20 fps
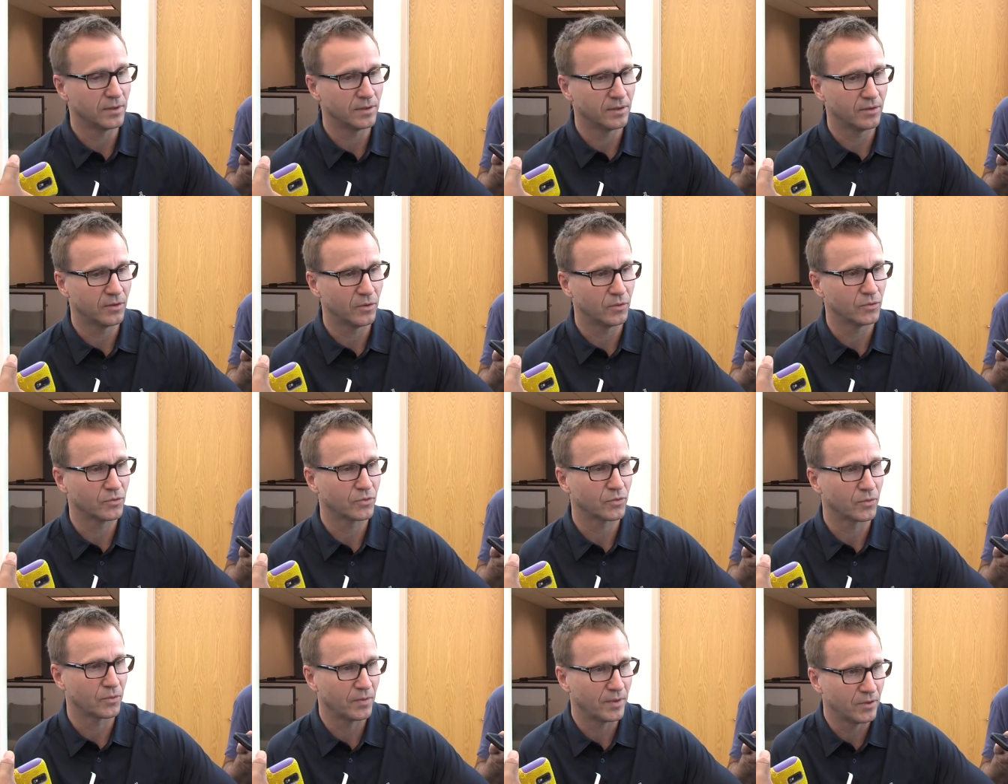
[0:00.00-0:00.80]
But
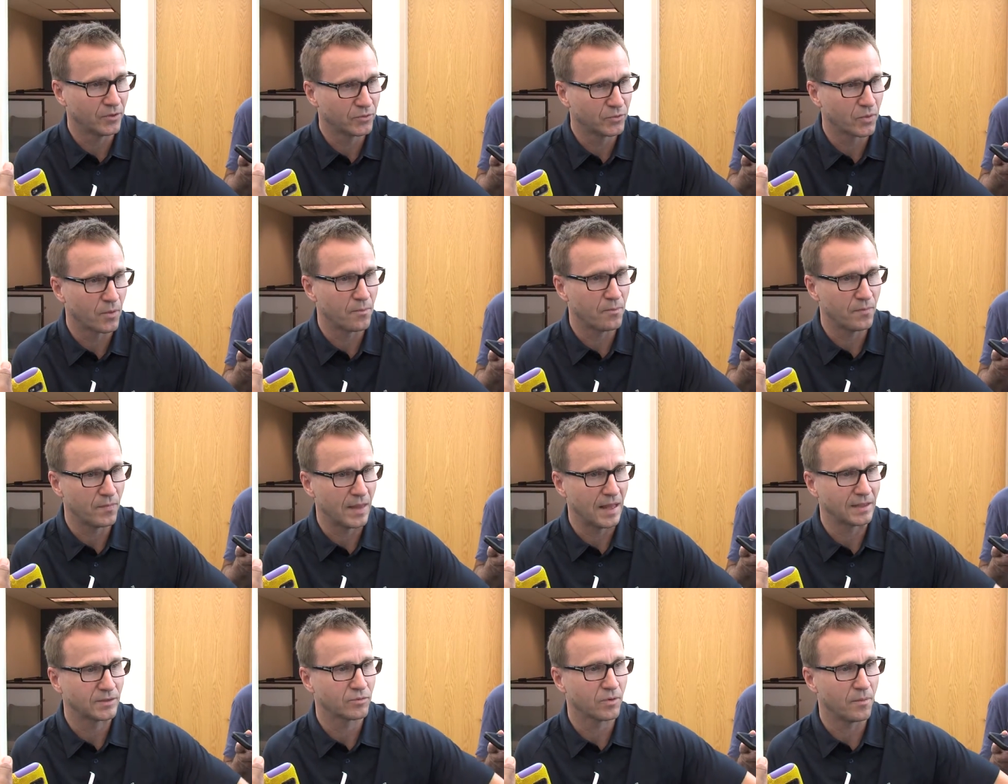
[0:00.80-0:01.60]
those are those
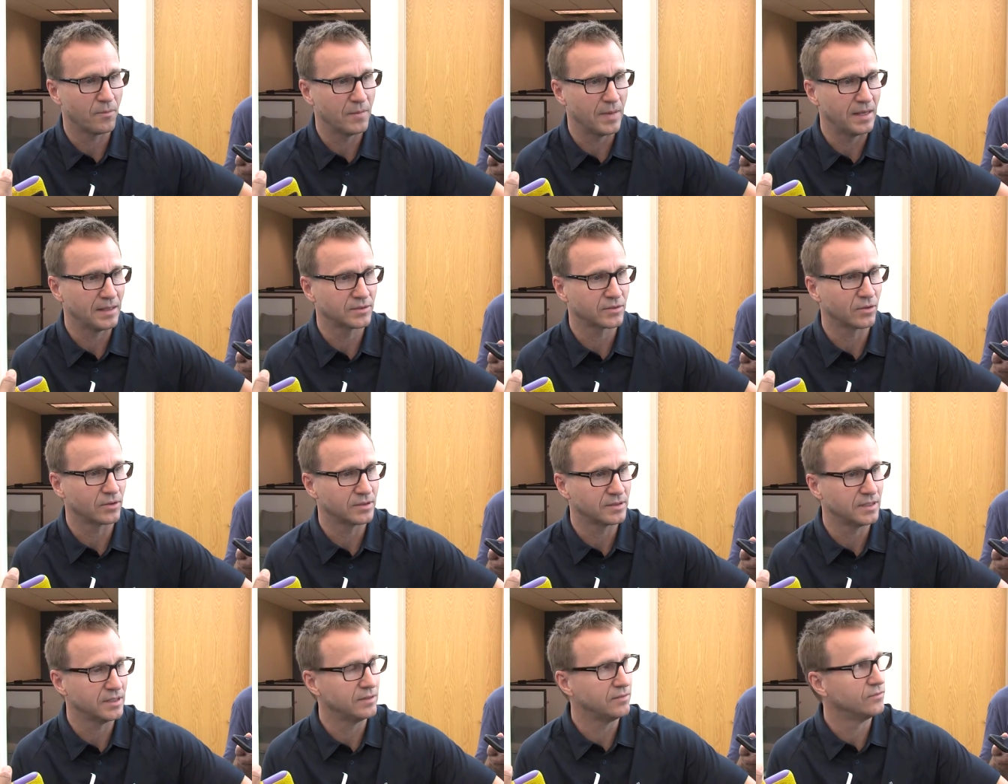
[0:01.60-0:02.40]
that's what makes our
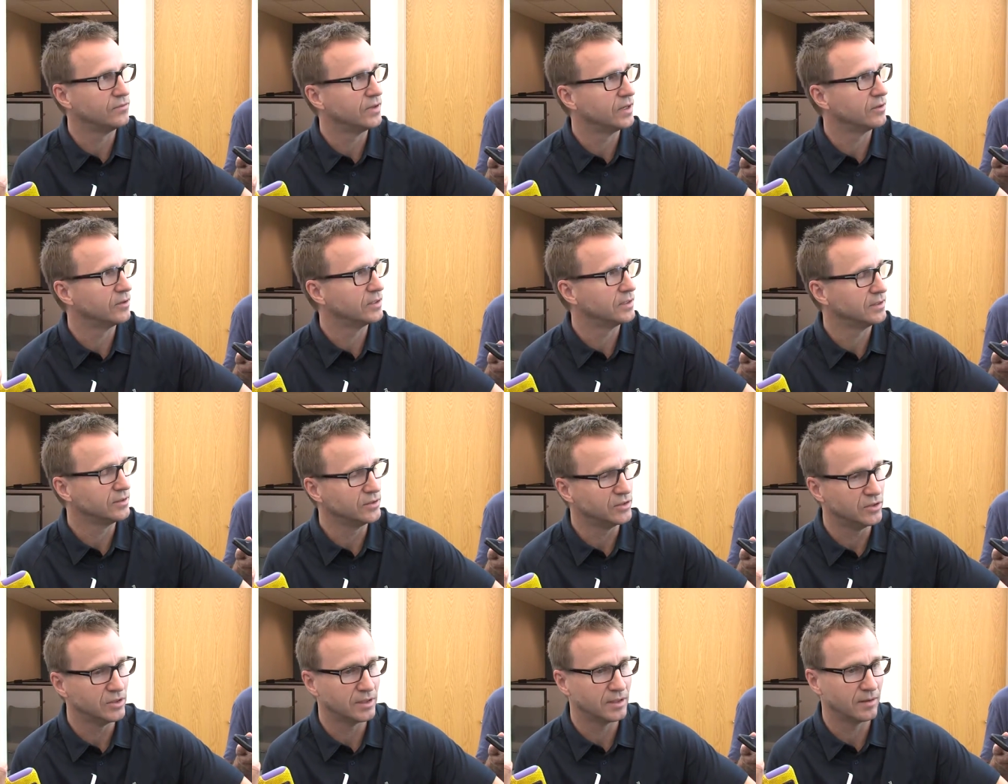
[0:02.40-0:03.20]
team very
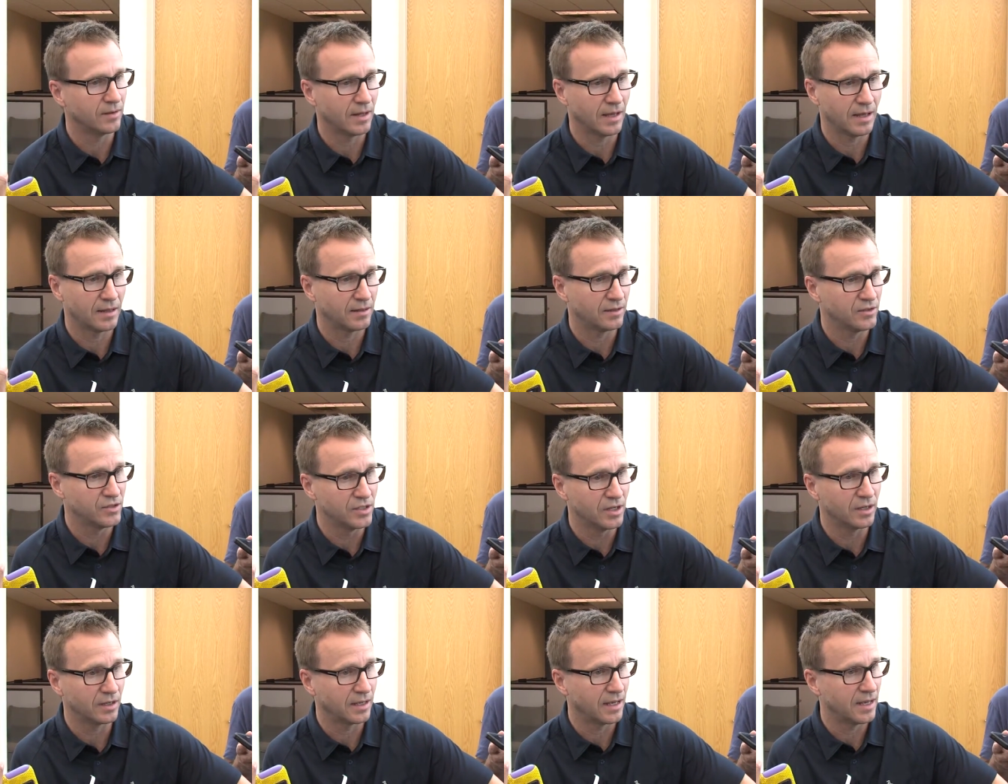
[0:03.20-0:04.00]
good at a
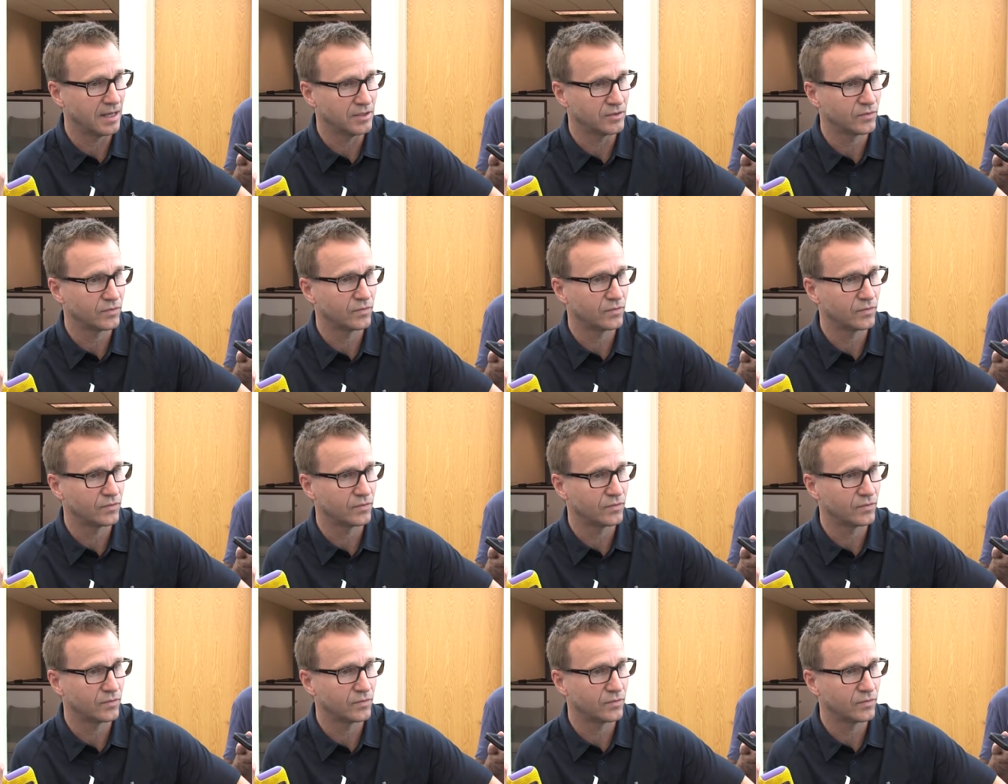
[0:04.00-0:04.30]
young age.